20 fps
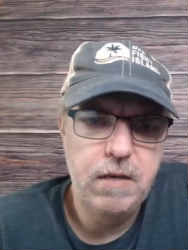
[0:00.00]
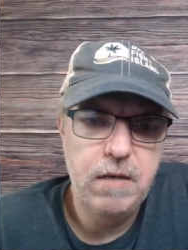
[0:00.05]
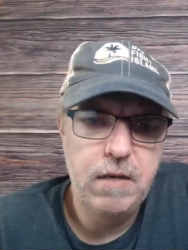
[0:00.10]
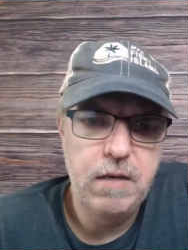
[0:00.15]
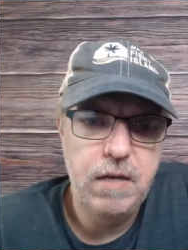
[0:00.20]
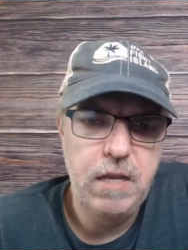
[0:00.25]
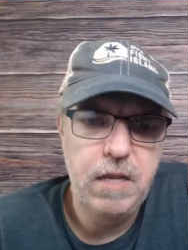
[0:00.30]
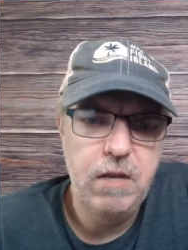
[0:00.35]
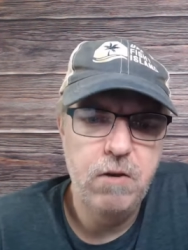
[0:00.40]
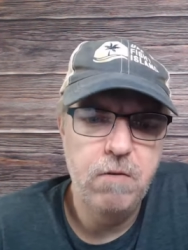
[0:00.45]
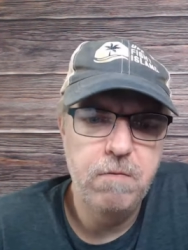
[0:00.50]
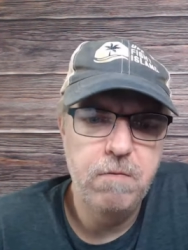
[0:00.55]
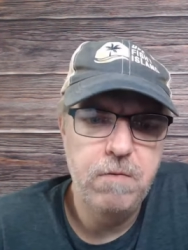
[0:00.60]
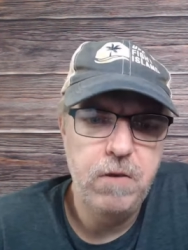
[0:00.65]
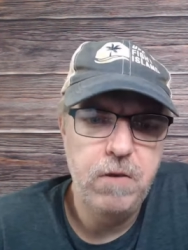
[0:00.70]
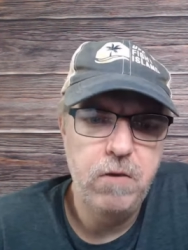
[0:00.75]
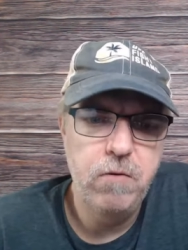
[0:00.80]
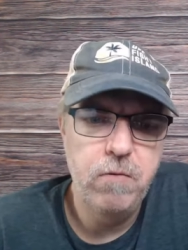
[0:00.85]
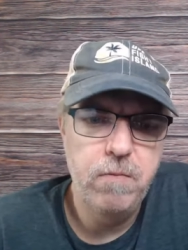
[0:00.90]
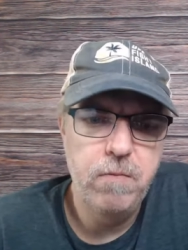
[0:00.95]

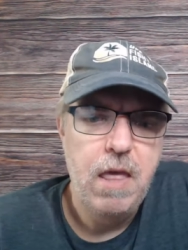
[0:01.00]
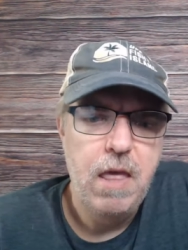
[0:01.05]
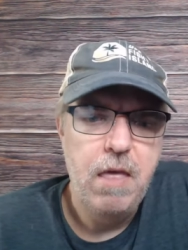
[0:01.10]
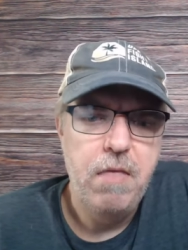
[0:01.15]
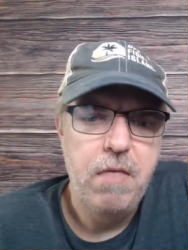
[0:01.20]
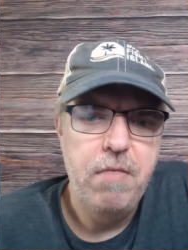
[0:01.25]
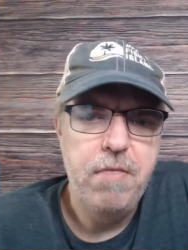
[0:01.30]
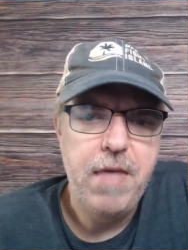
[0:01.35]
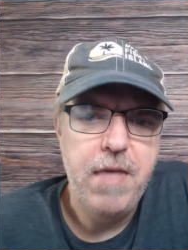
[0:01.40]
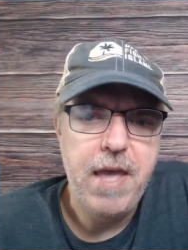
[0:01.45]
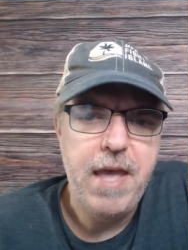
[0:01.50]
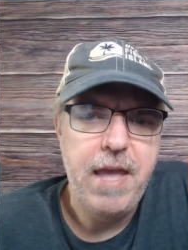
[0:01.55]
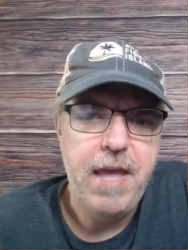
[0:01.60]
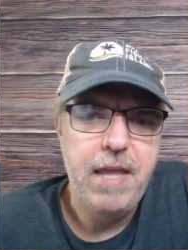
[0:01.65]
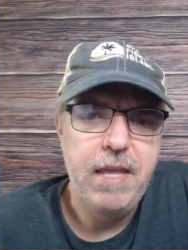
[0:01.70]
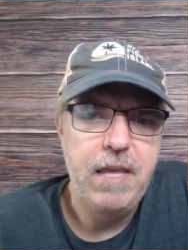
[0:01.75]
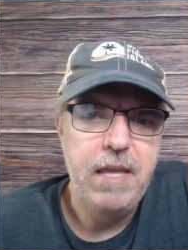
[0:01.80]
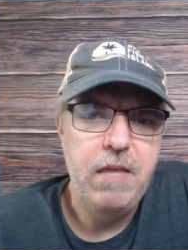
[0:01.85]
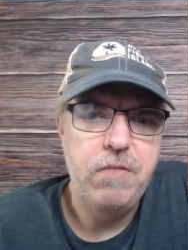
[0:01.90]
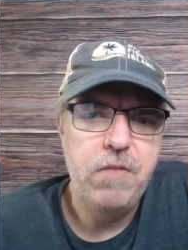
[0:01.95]
interview
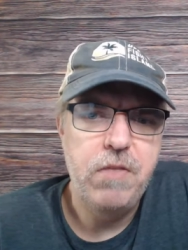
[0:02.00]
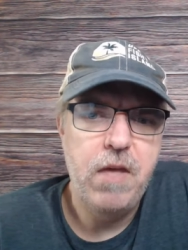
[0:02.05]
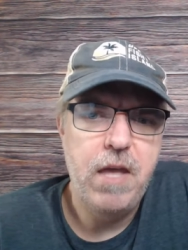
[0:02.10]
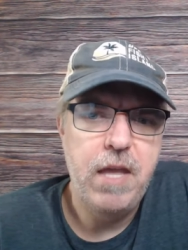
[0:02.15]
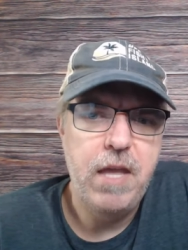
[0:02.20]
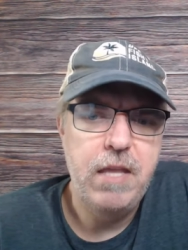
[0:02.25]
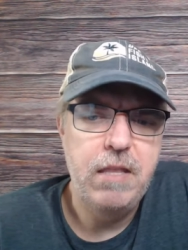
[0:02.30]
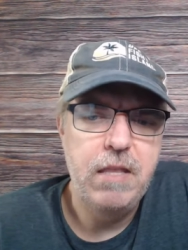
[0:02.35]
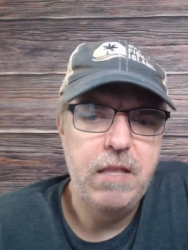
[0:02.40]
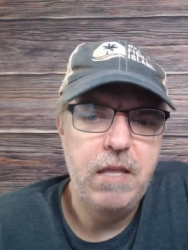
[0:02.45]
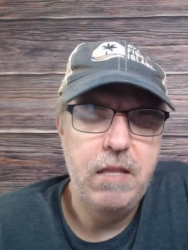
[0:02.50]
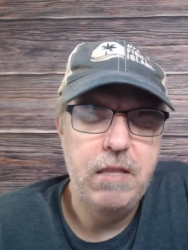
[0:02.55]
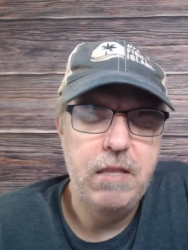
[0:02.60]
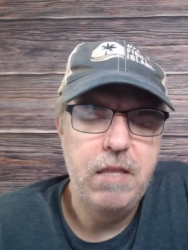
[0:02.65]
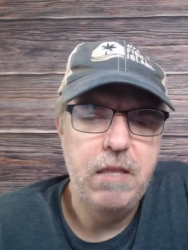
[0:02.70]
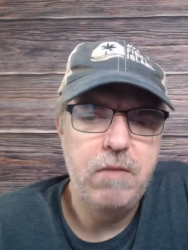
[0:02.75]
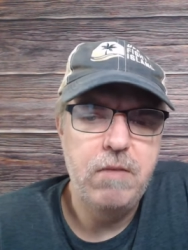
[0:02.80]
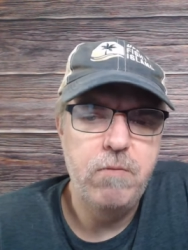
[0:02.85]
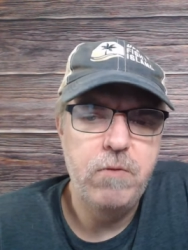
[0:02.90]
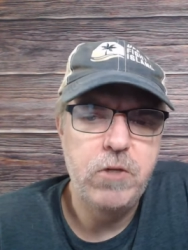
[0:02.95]
that he thought that
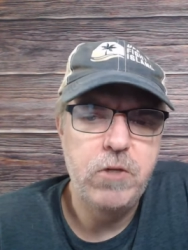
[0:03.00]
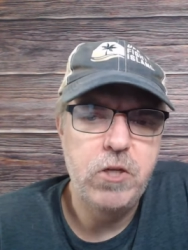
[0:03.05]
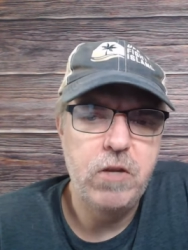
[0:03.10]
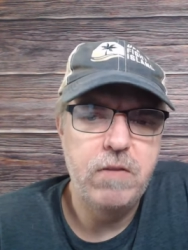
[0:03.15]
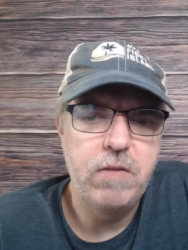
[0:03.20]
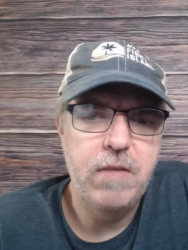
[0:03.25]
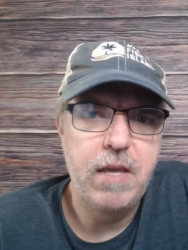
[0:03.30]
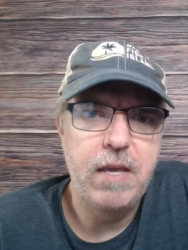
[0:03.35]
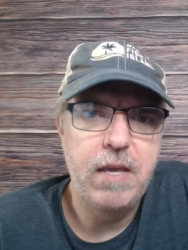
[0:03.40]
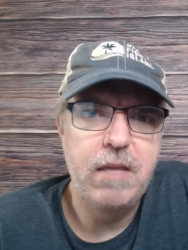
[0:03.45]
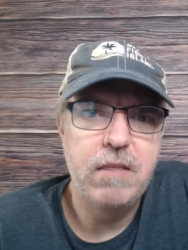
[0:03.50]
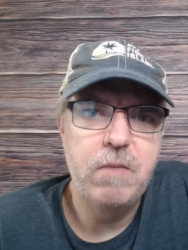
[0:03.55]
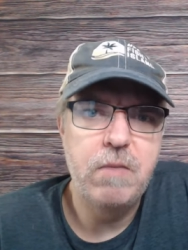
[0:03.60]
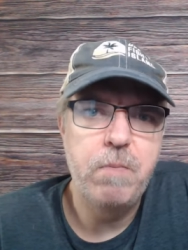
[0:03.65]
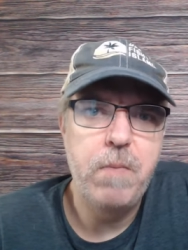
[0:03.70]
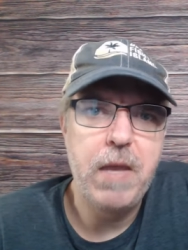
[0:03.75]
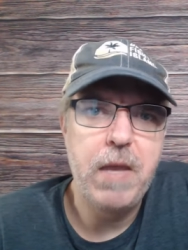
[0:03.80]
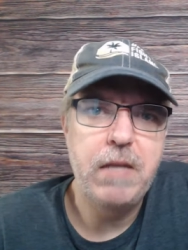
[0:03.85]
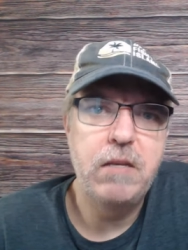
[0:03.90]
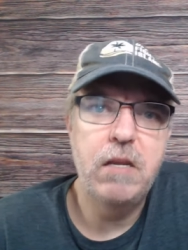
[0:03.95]
this was just like a
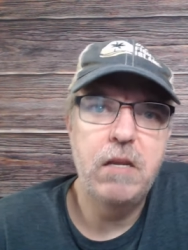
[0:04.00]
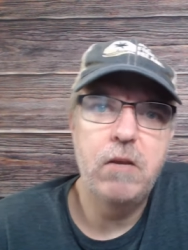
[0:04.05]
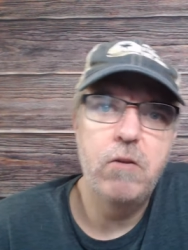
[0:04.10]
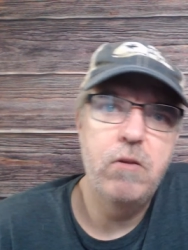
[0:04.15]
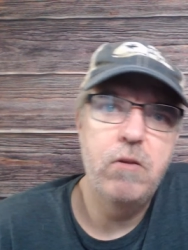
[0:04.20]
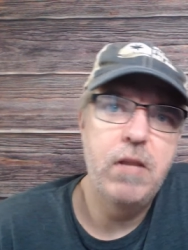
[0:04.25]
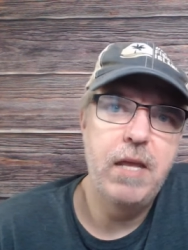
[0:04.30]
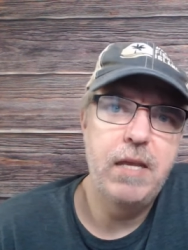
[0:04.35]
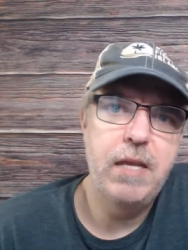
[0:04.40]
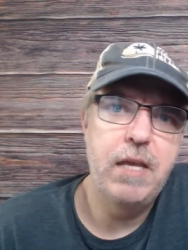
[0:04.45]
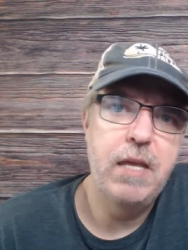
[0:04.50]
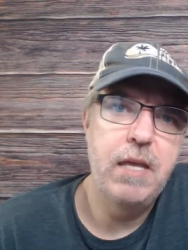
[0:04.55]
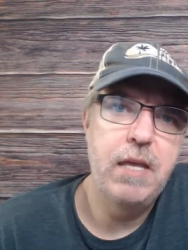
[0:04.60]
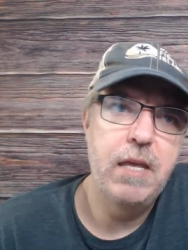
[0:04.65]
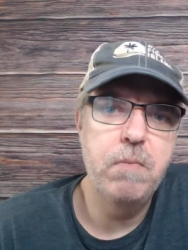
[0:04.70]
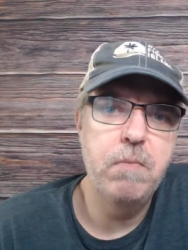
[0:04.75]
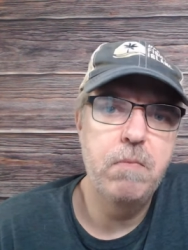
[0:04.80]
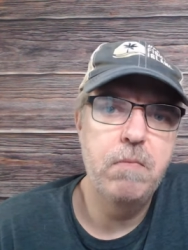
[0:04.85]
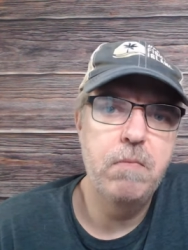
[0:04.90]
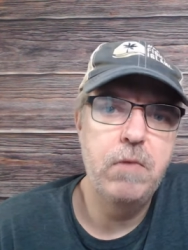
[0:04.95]
spectacle, like a
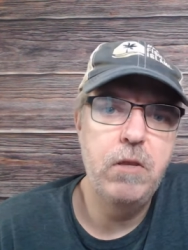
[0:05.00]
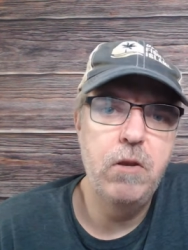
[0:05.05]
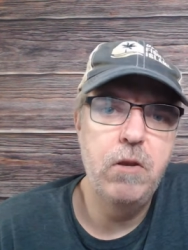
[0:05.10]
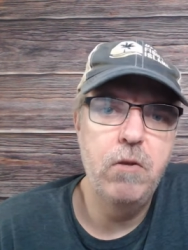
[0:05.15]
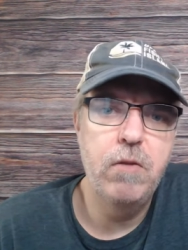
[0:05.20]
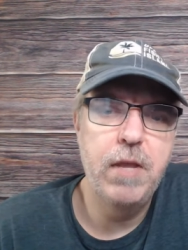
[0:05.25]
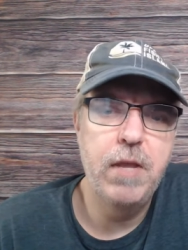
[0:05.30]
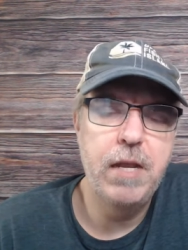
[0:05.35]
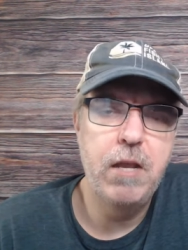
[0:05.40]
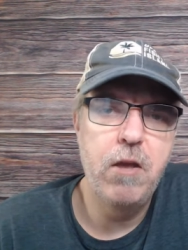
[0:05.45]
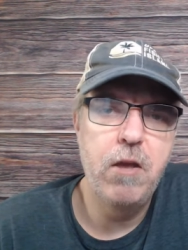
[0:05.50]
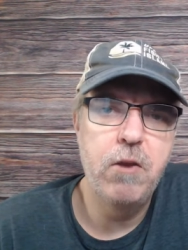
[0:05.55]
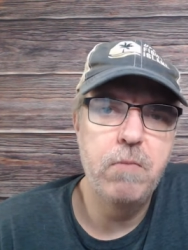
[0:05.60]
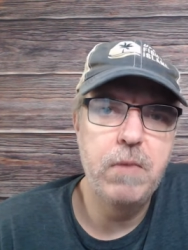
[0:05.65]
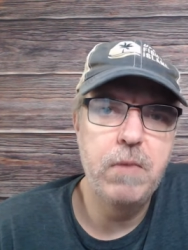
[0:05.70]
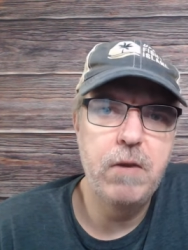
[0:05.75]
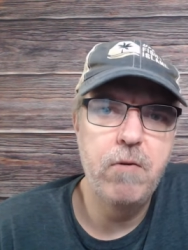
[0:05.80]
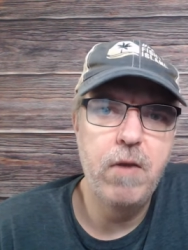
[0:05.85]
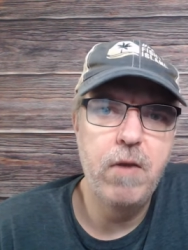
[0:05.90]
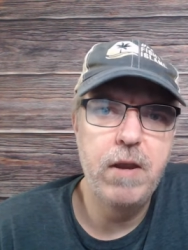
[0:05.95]
uh, you know, like Conor
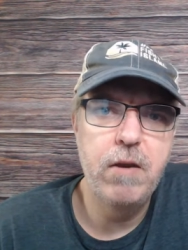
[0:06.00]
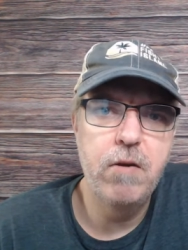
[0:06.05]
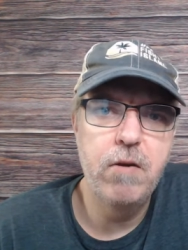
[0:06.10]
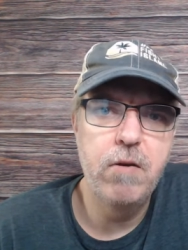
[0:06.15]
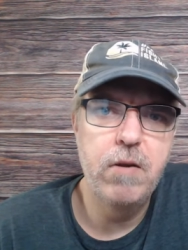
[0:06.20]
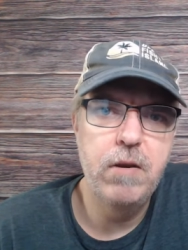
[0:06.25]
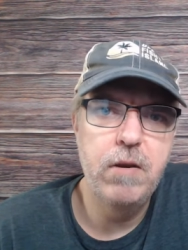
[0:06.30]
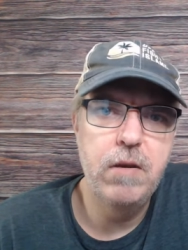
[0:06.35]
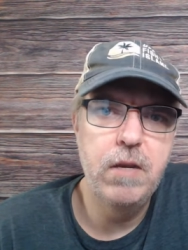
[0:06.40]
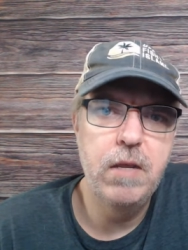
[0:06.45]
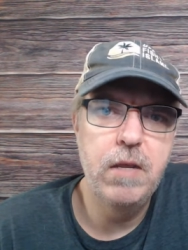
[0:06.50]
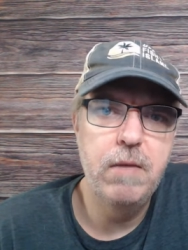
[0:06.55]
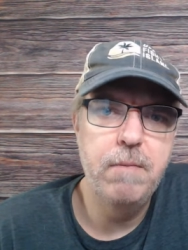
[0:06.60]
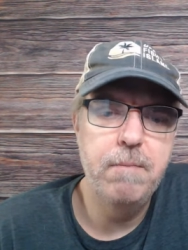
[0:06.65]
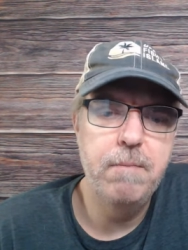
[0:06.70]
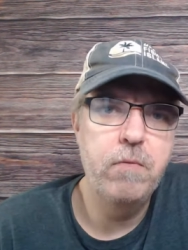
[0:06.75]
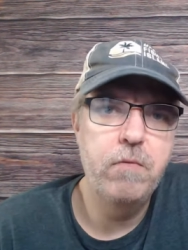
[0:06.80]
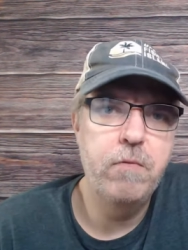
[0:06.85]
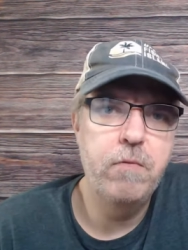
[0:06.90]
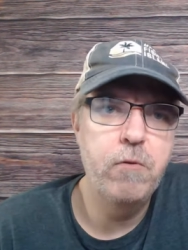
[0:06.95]
McGregor and
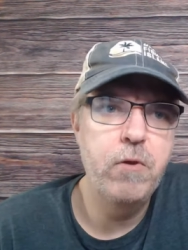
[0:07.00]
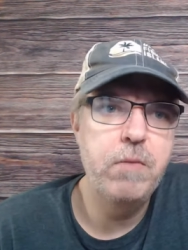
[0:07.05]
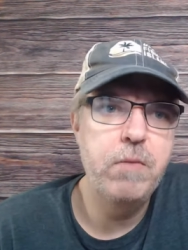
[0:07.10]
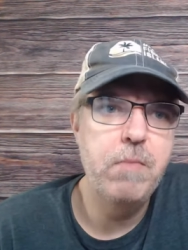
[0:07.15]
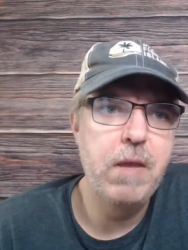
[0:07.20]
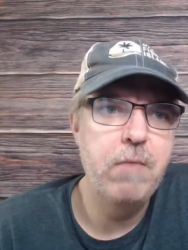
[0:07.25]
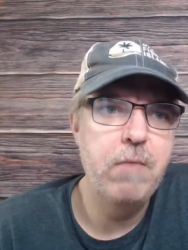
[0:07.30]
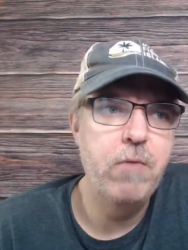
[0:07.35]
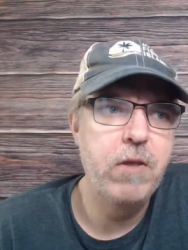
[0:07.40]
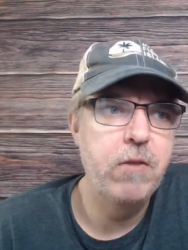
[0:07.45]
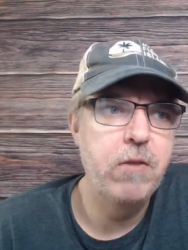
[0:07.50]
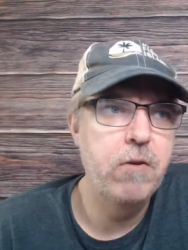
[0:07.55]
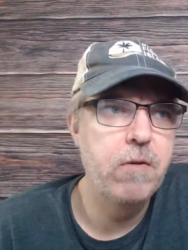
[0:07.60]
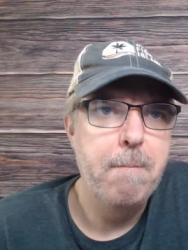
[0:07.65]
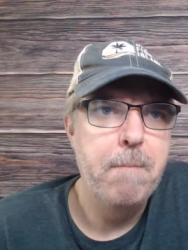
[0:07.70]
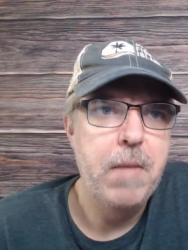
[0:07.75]
um, Floyd Mayweather.